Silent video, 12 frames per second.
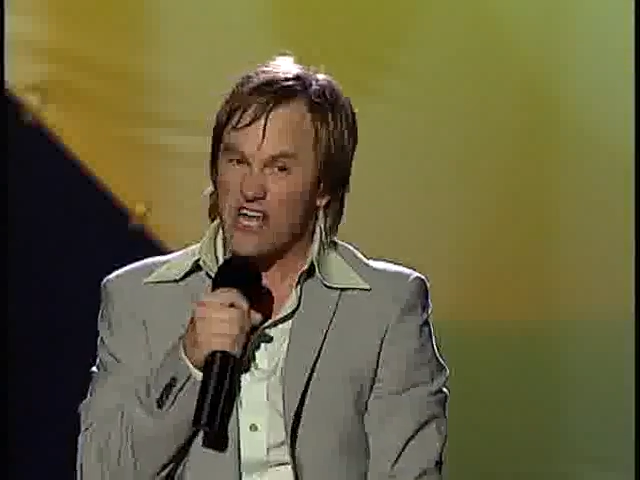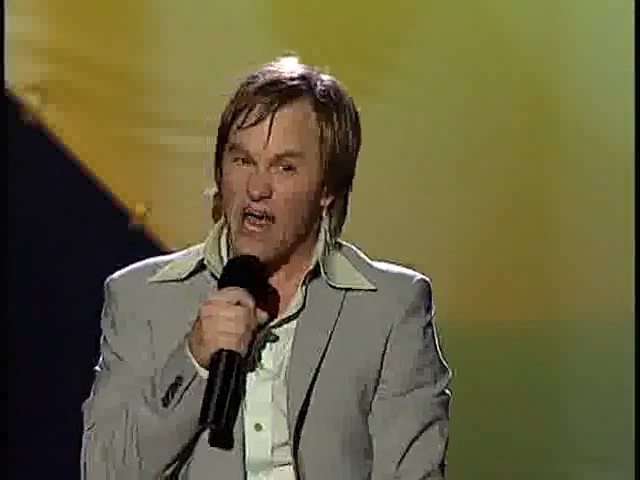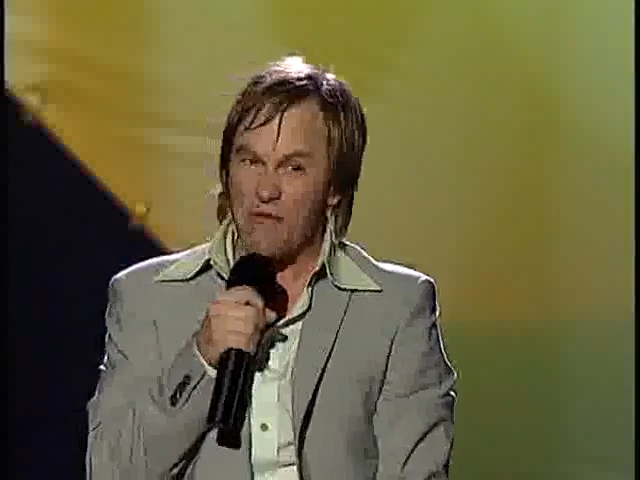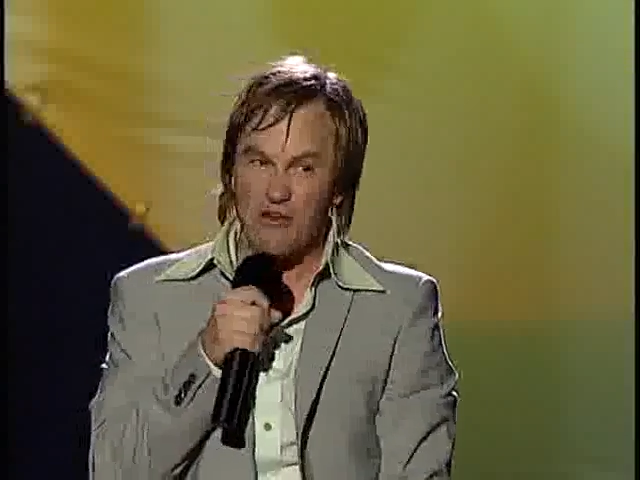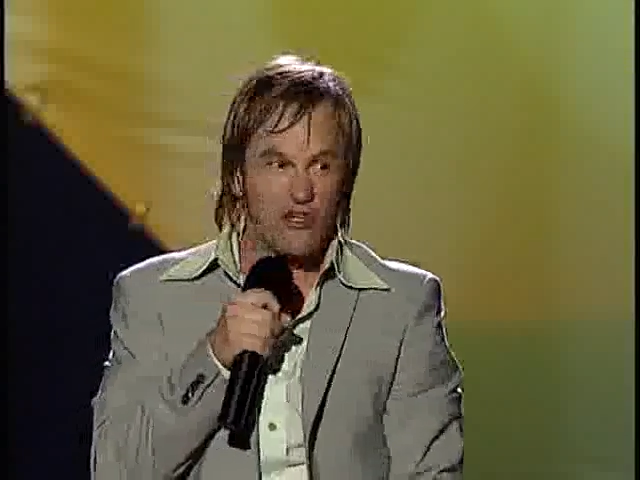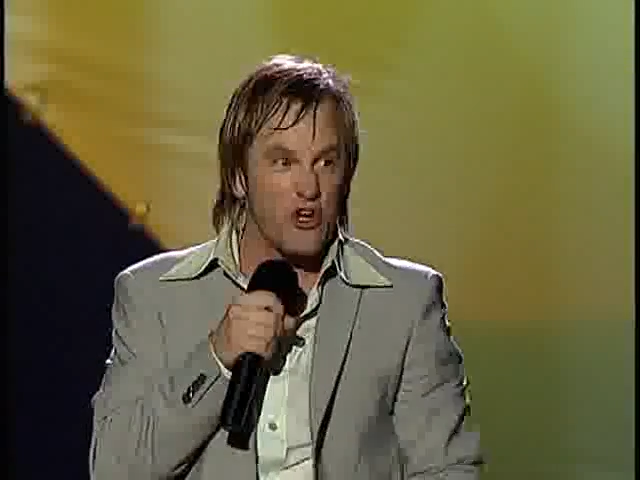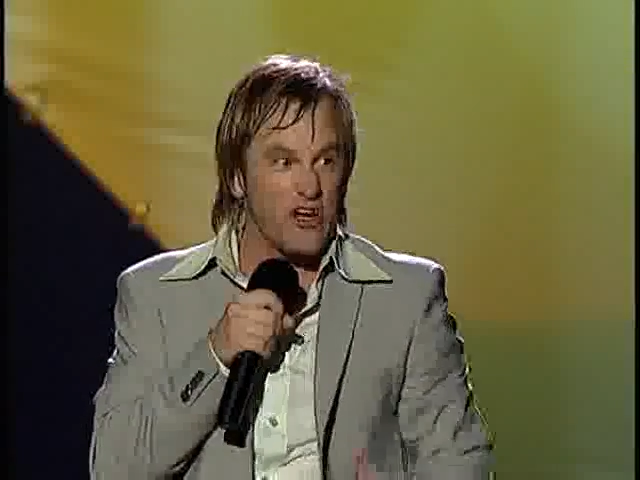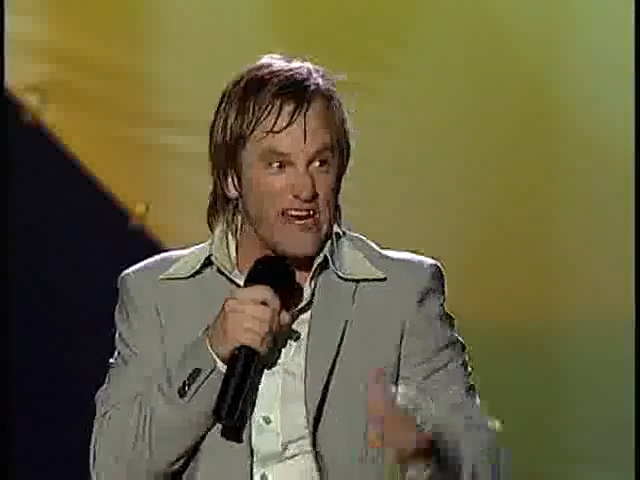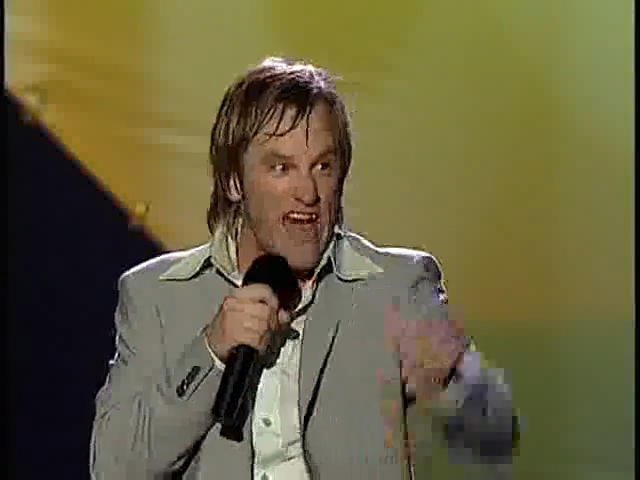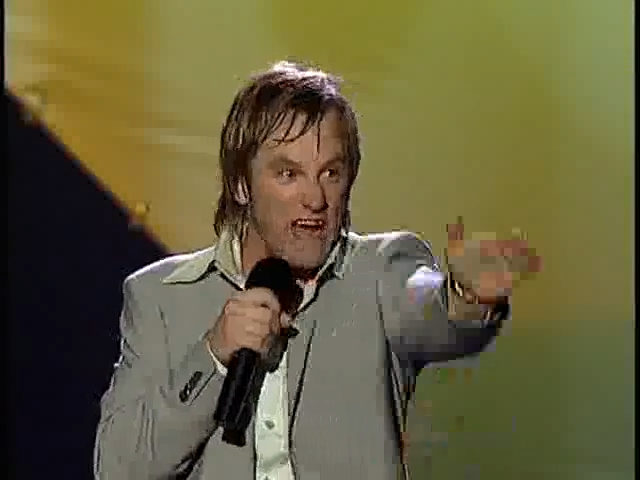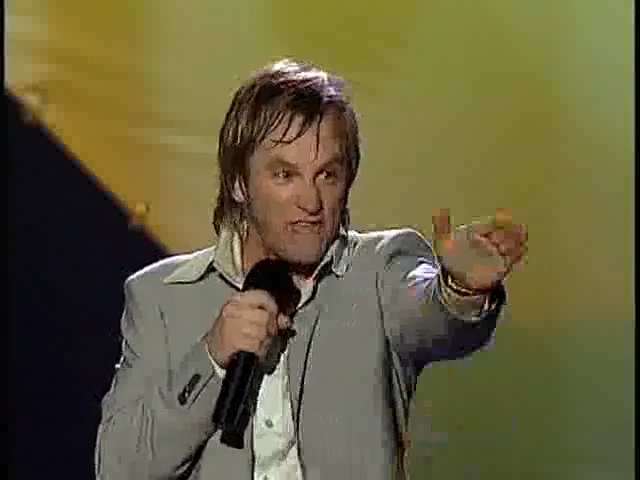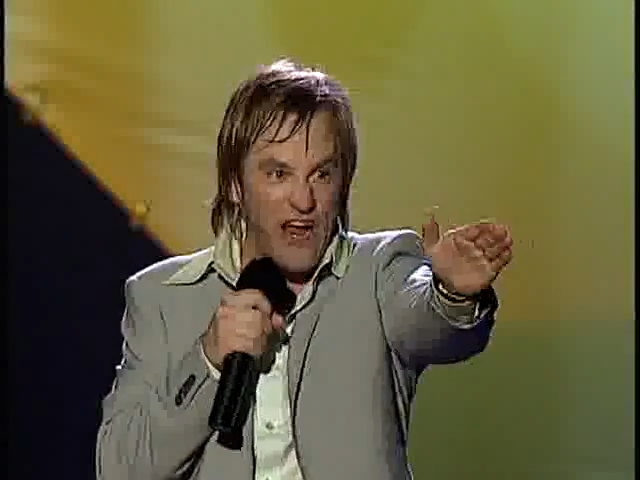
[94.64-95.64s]
first time you
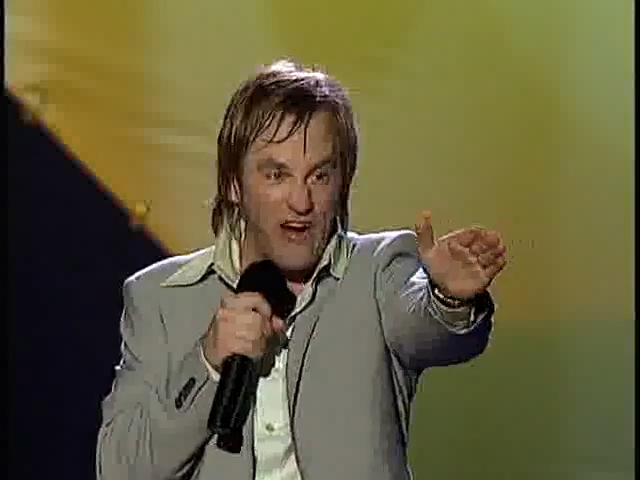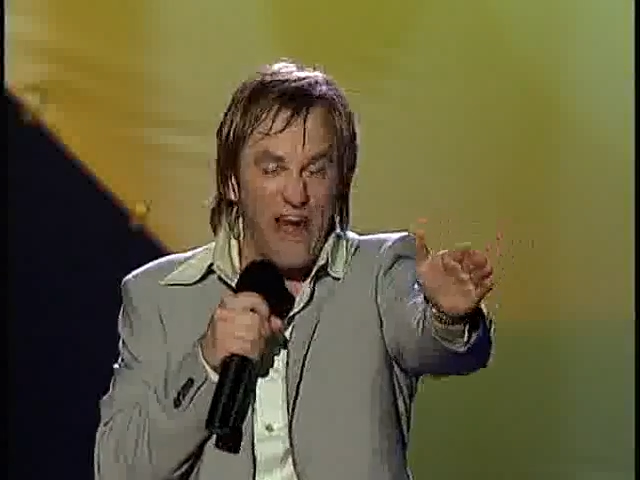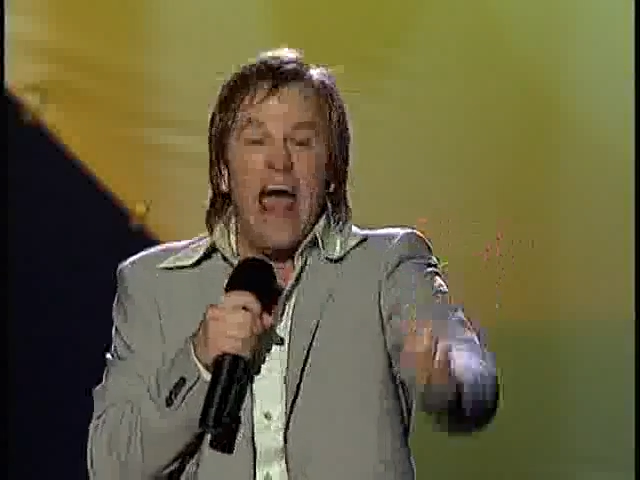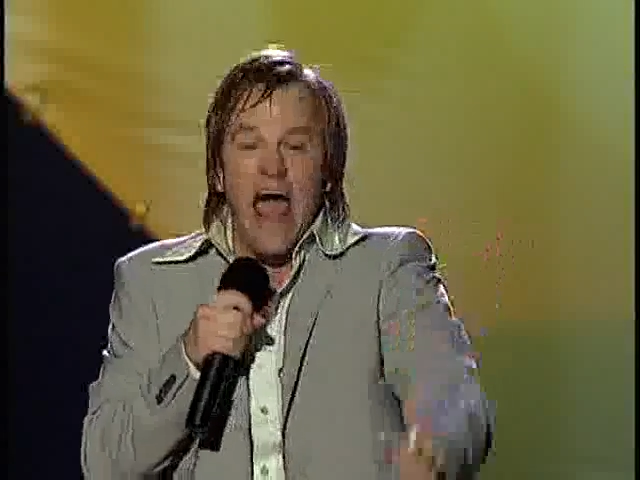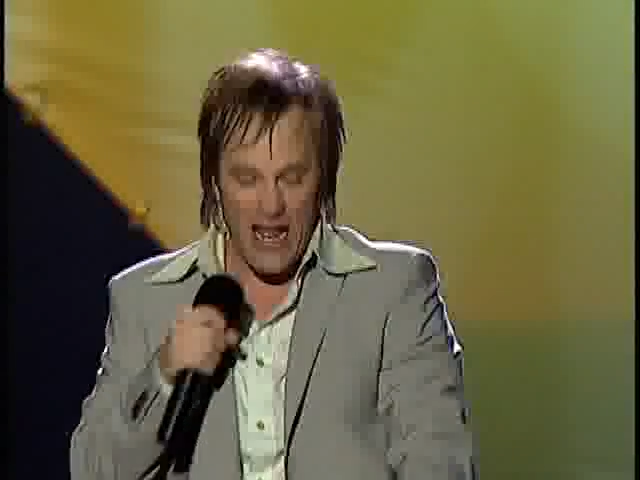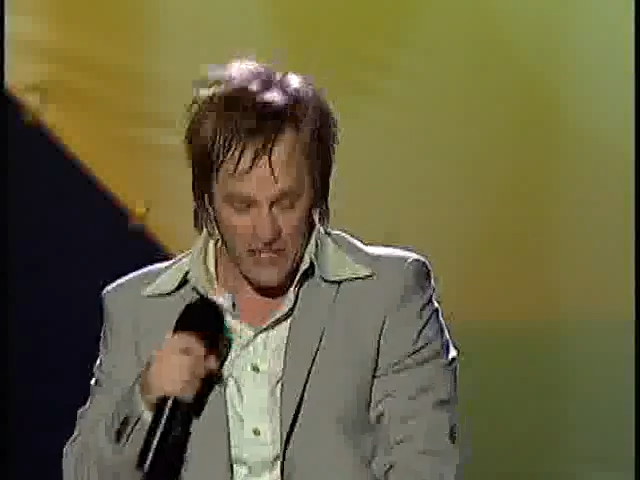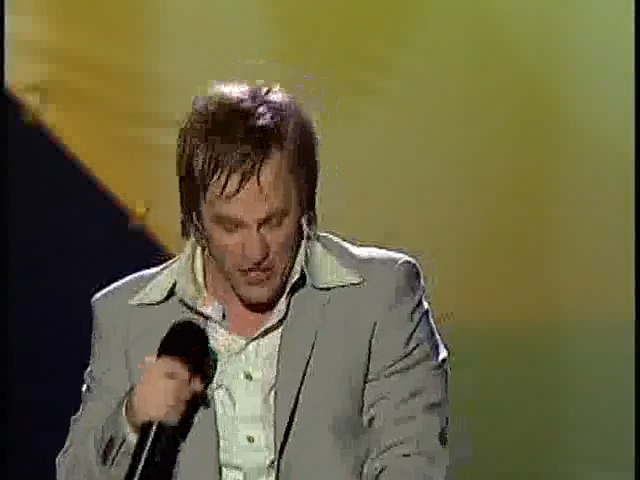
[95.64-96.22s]
took it out there